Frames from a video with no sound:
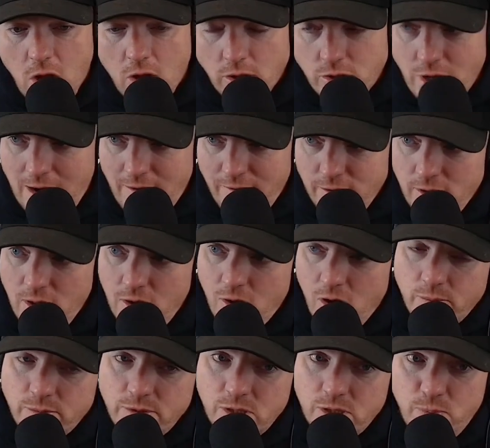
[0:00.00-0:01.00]
long travel,
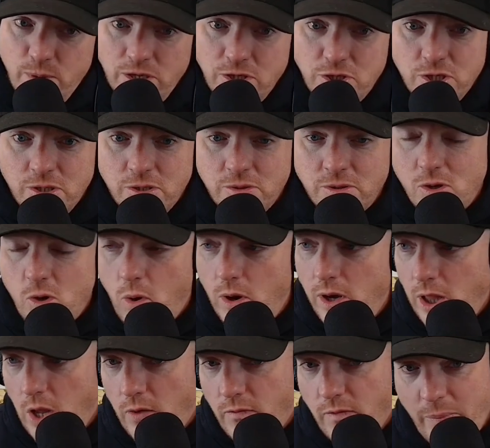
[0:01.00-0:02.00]
long arm suspension,
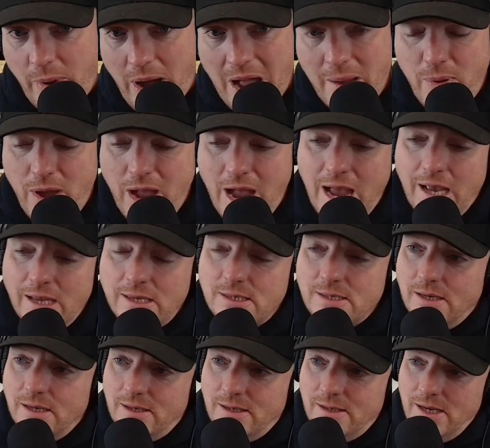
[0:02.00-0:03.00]
coilover
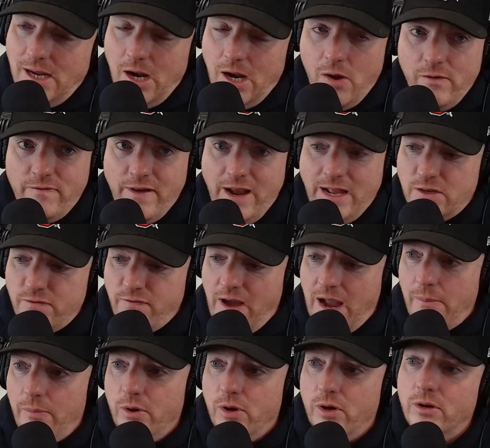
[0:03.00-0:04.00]
bypass, you know, advanced
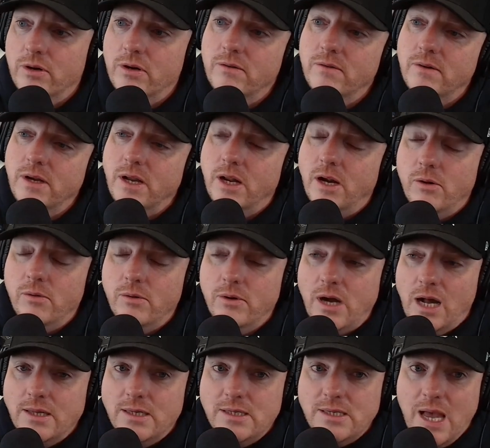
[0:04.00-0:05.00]
fiber, you know,
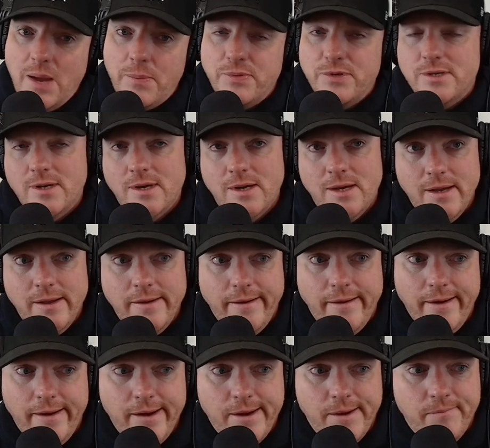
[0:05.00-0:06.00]
concepts,
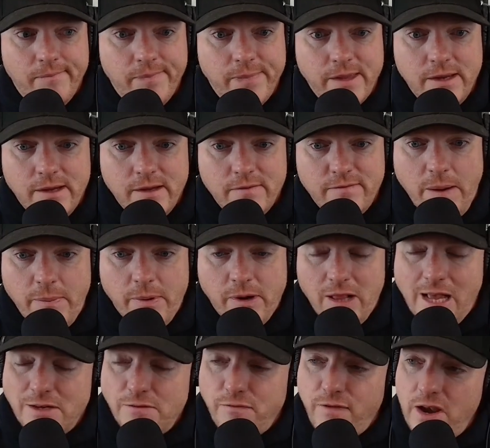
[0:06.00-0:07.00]
um,
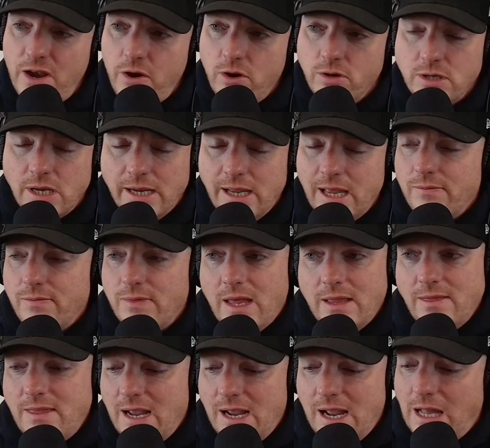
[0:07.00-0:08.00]
fiberglass fenders. Like it,
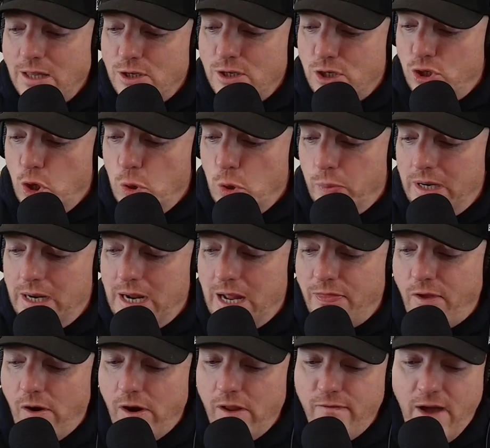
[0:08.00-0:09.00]
that thing got stupid. It
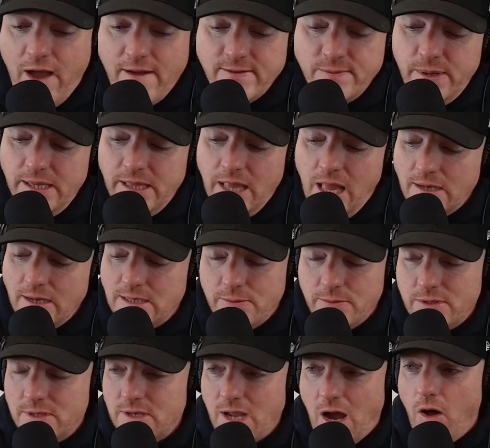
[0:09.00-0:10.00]
had thirty-fives, bead locks.
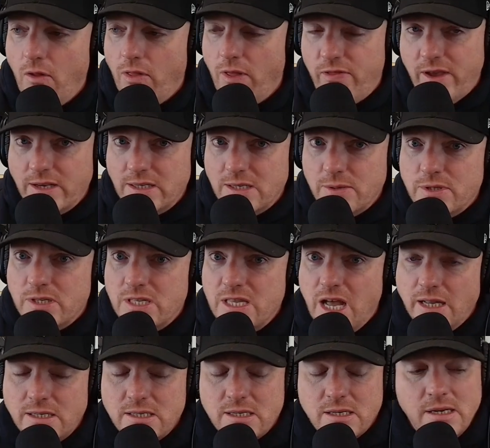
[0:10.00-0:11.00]
It was all the things. It was
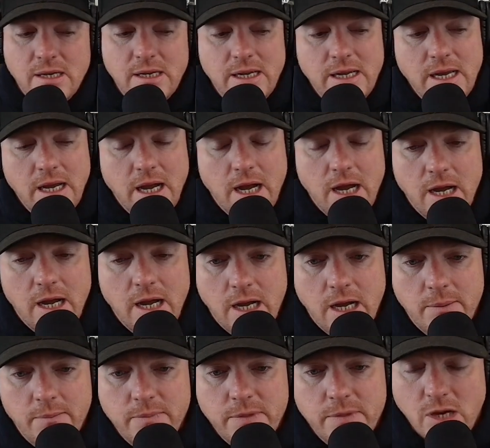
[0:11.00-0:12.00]
nuts.
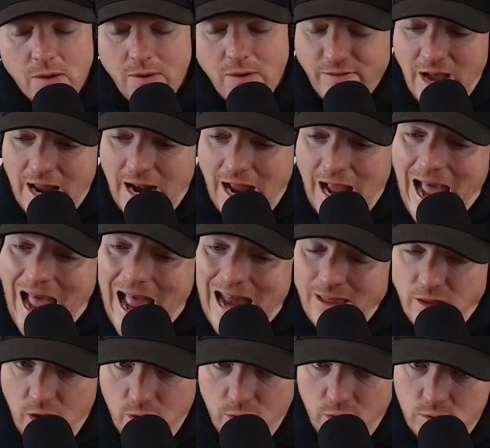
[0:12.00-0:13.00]
Um, so I've kind of
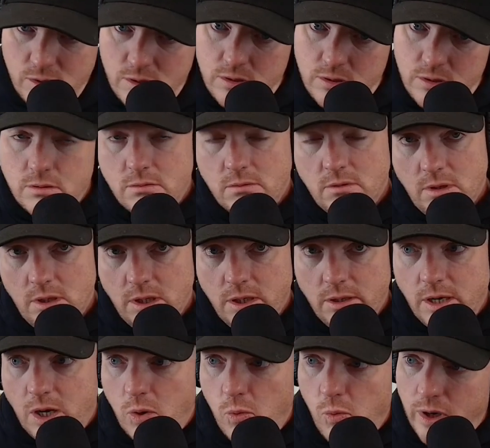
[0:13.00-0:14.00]
had those,
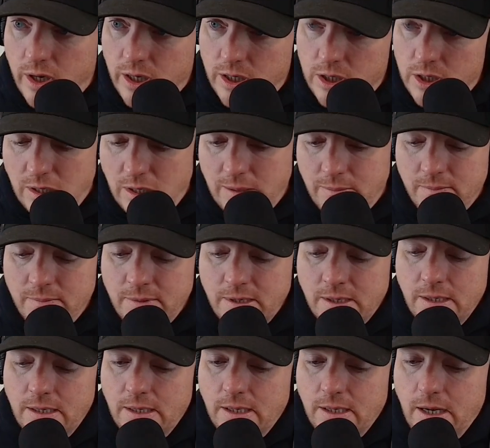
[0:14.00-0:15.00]
you know, one extreme
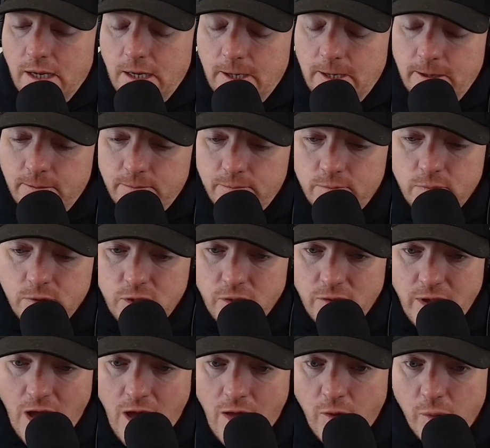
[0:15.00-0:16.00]
um, to
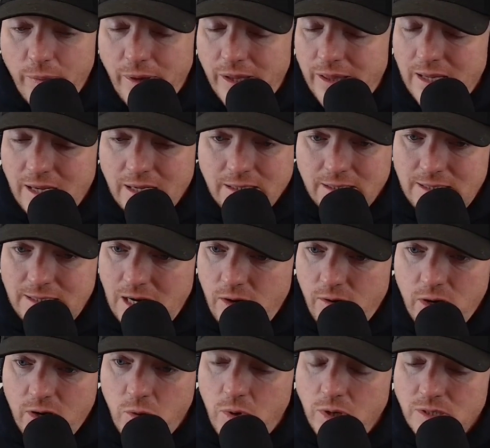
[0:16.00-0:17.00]
the other, but the
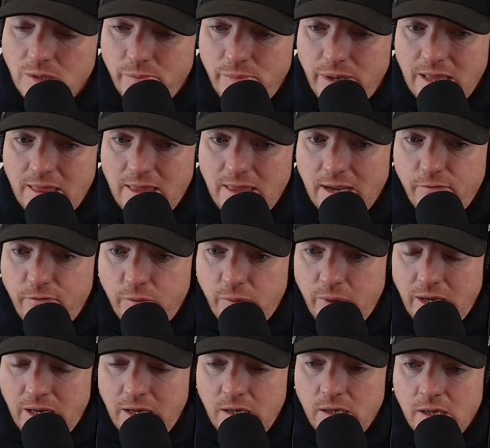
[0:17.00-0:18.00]
interior was a big thing for
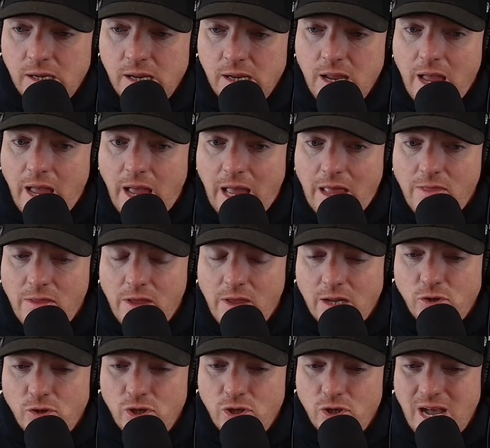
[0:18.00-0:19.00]
me. And
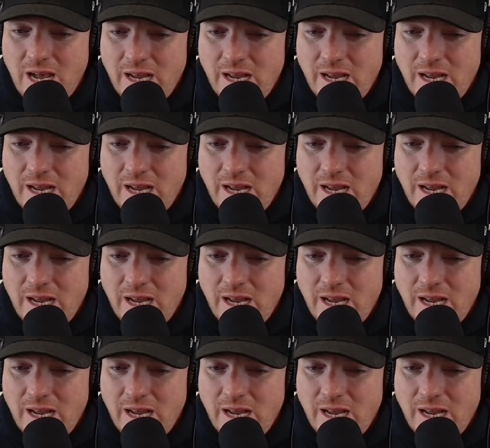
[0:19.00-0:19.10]
then just